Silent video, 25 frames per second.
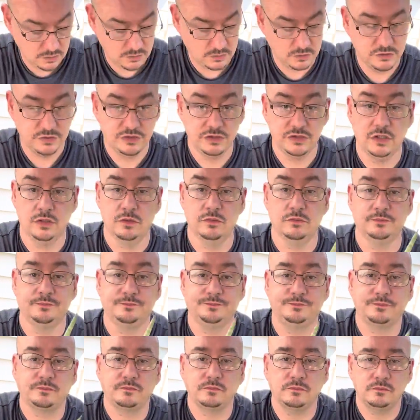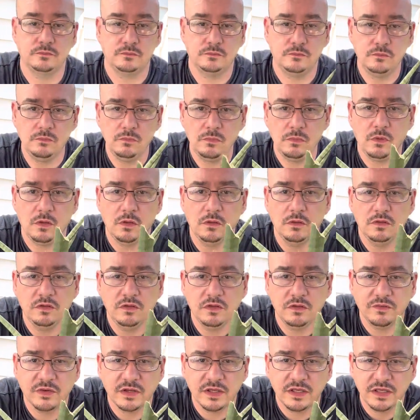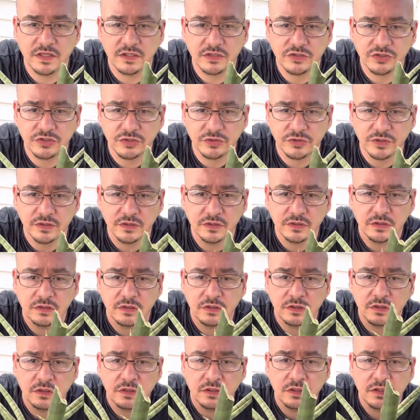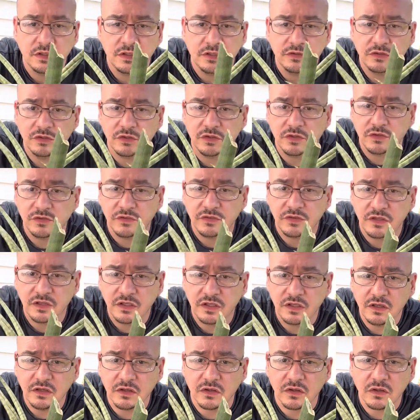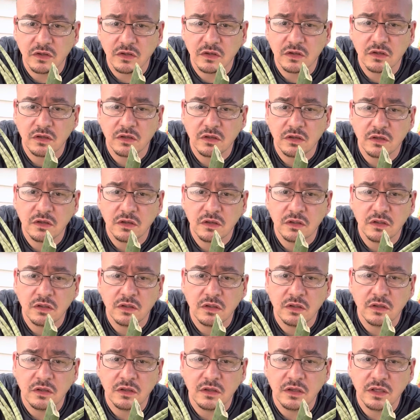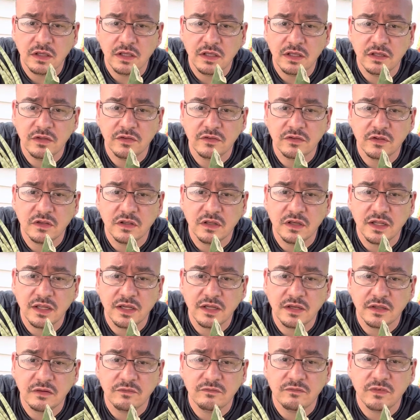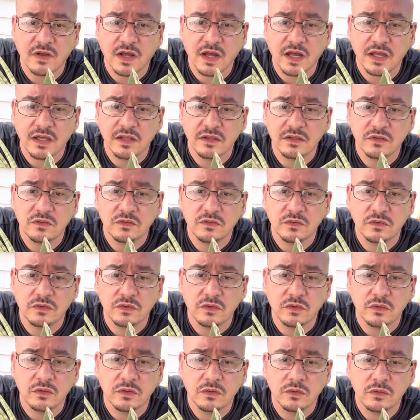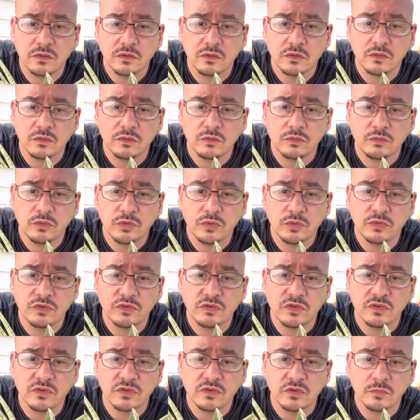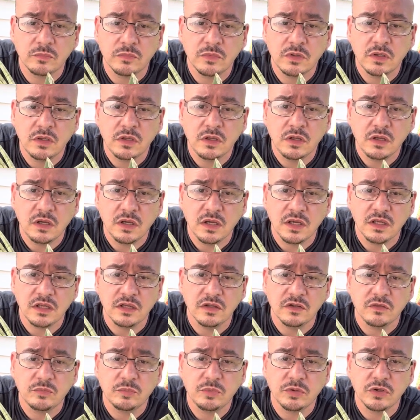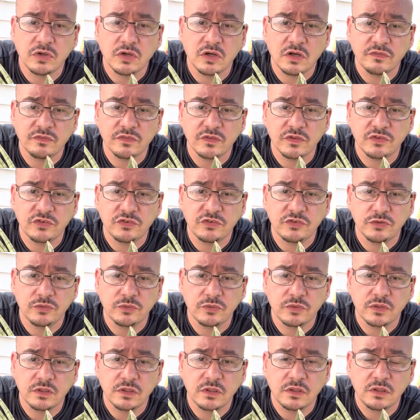So, let's see if I can't show you. So you can see here, it is connected via this little root system and it is put off this shoot.